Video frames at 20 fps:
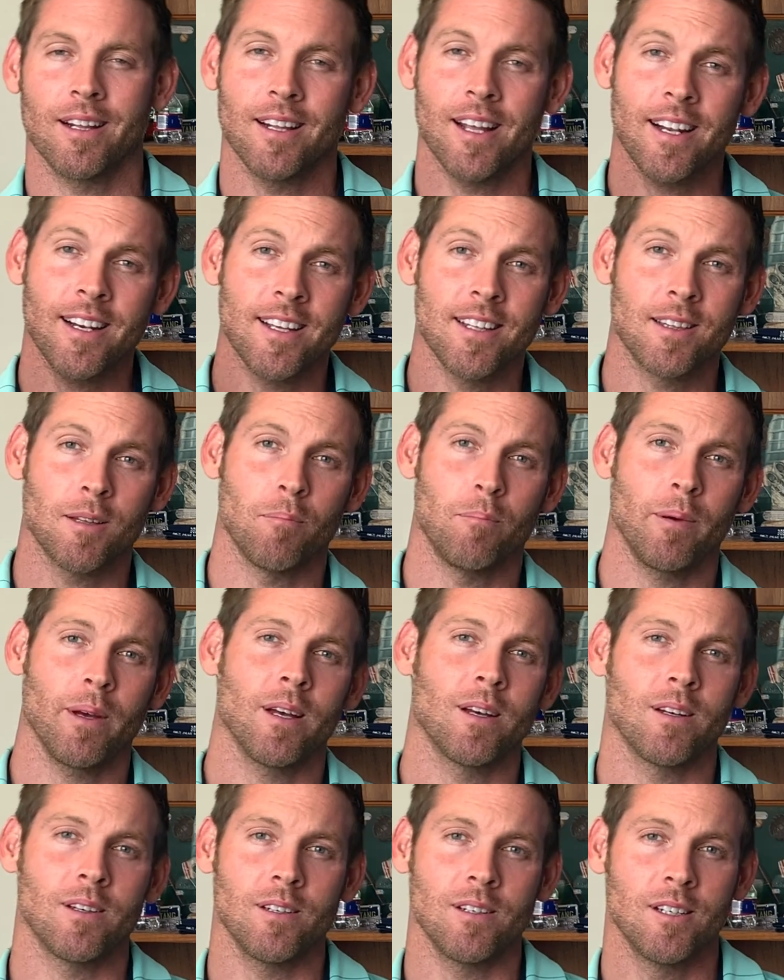then hit the
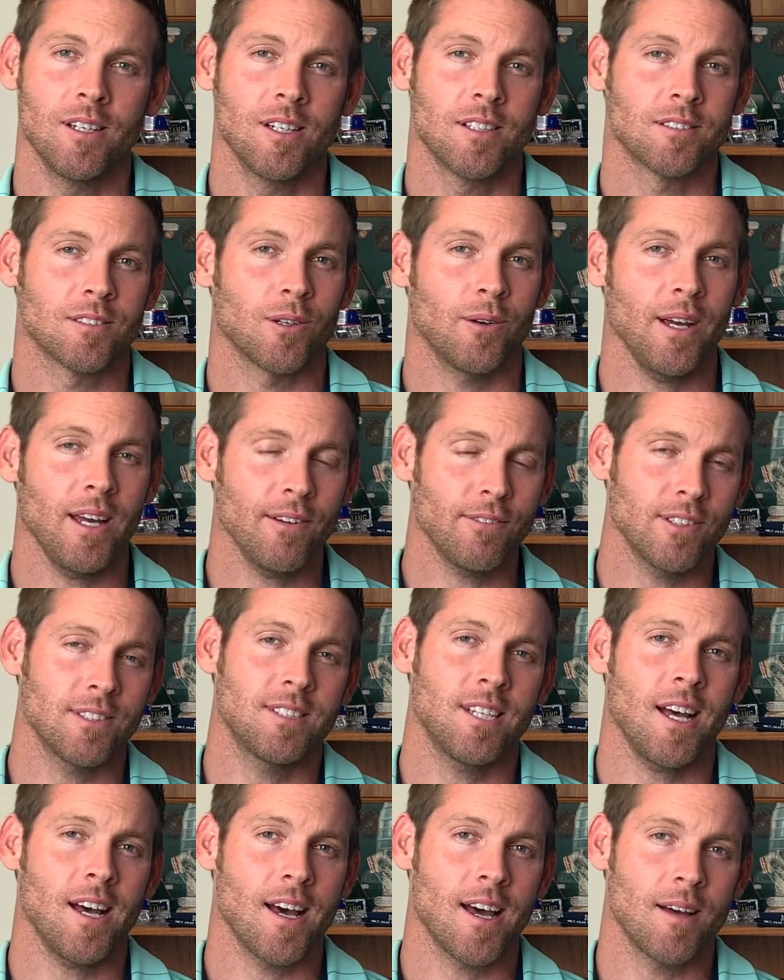bell, so every
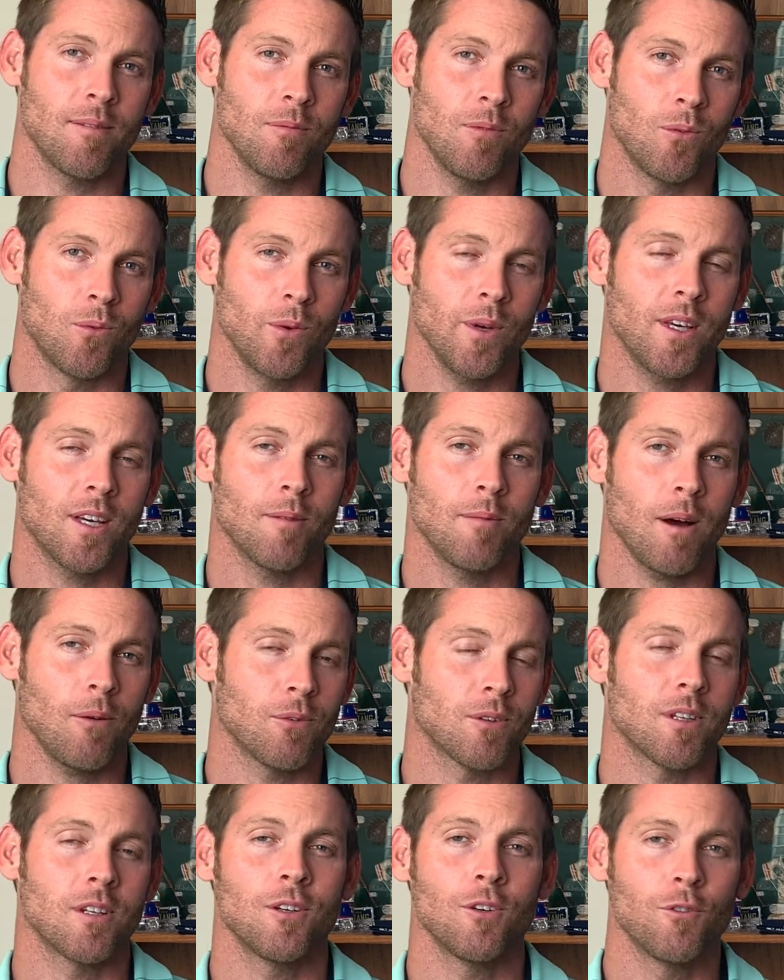time we come
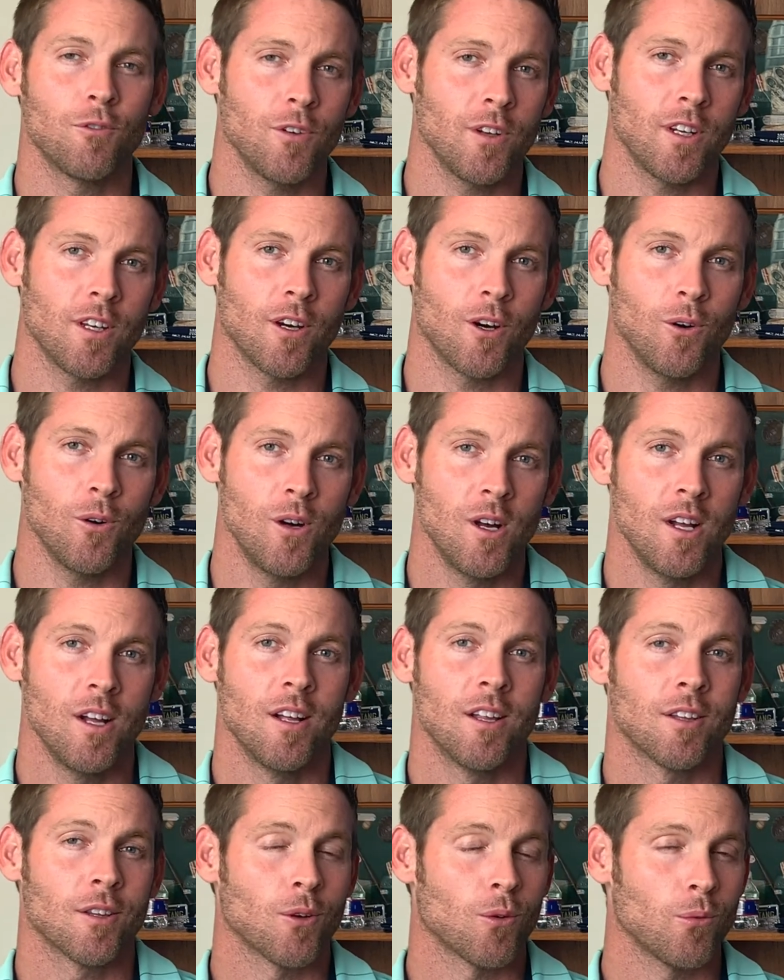out with a new video,
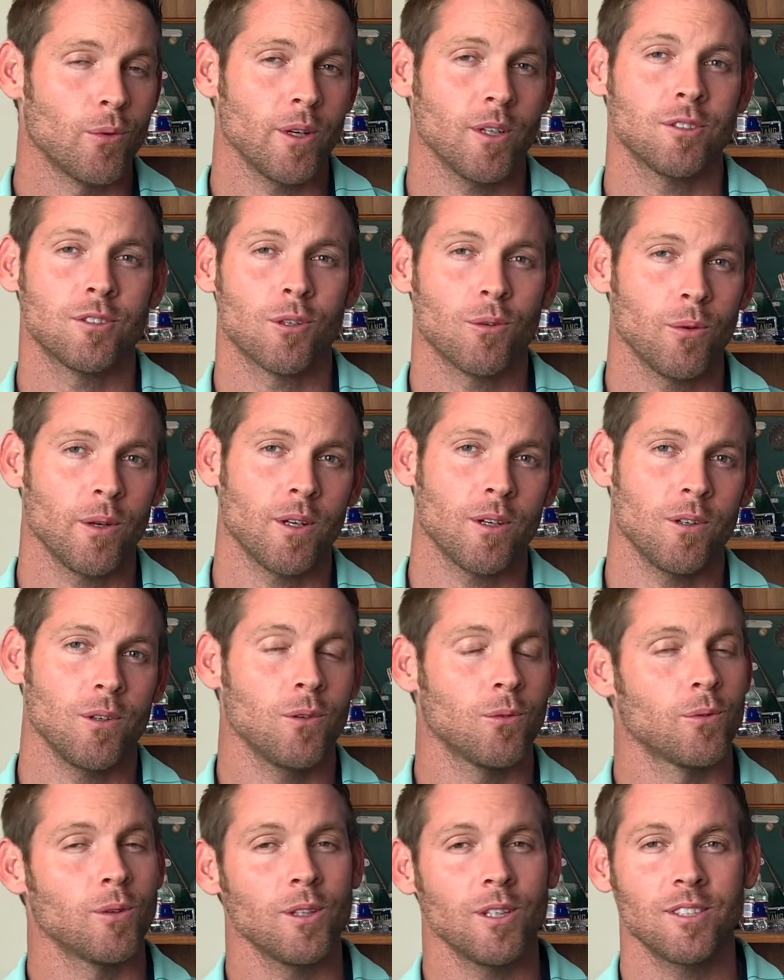the Real to
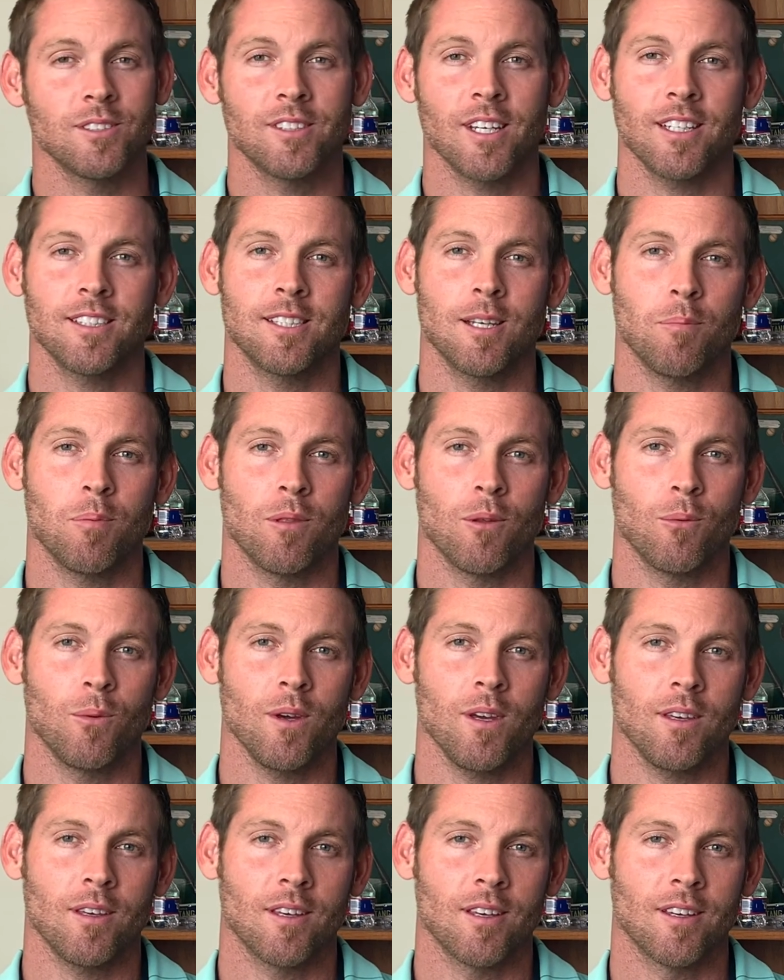Real Real Estate Tip of the
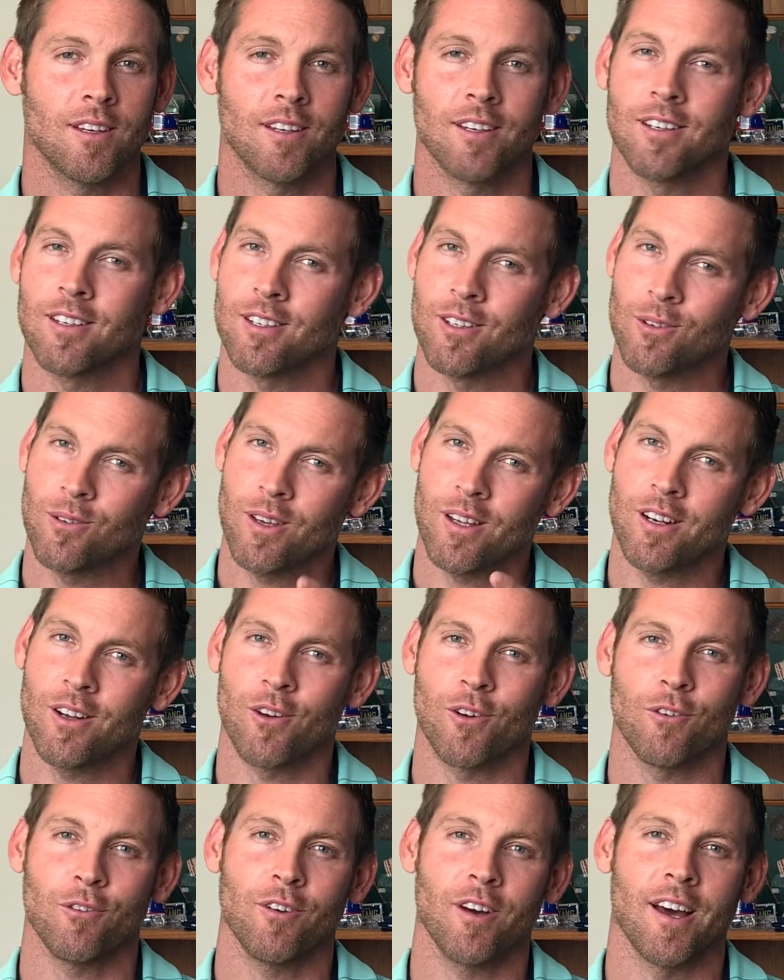Week, you get
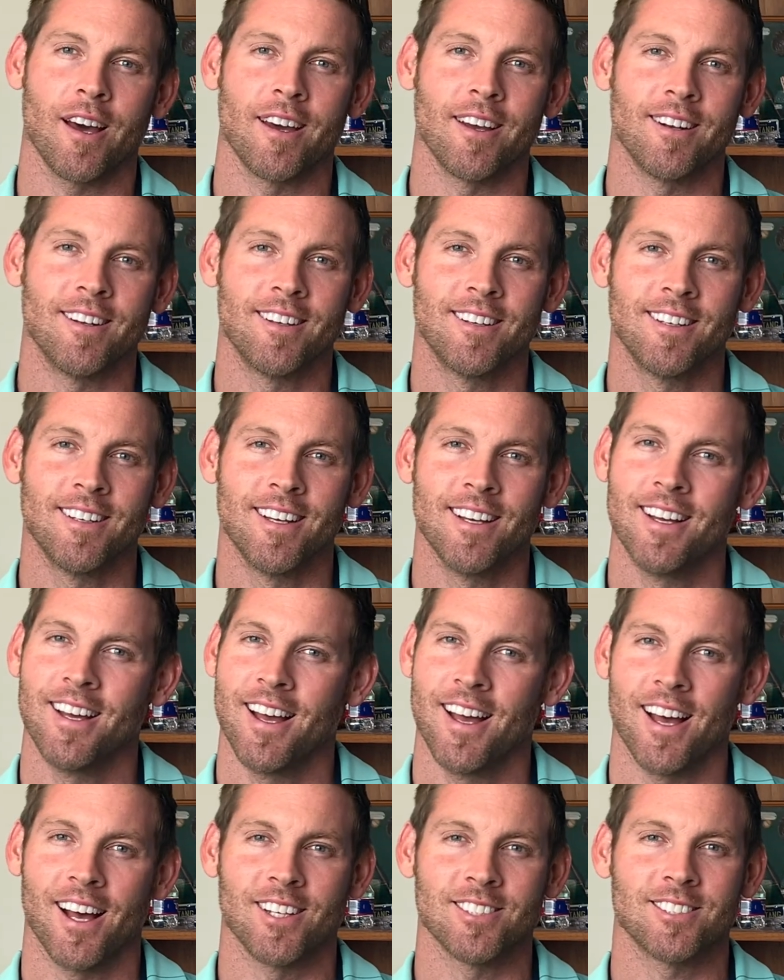notified.
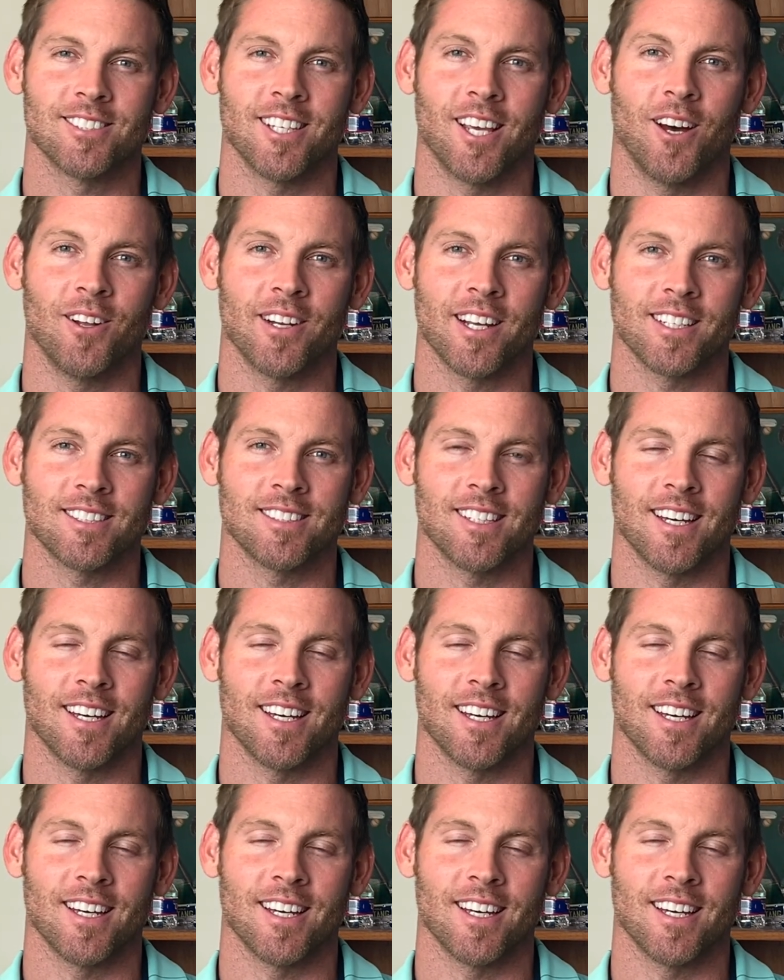I'll see y'all next